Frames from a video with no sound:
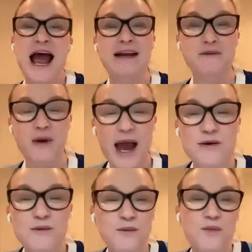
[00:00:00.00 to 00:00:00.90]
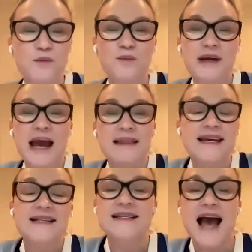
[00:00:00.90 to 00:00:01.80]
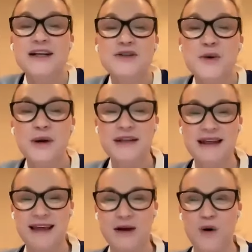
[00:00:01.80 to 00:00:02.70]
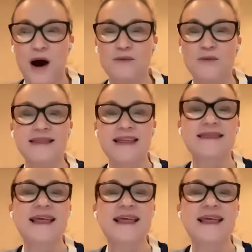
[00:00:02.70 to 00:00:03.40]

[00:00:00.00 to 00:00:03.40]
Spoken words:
and get the exact toy that they want, right?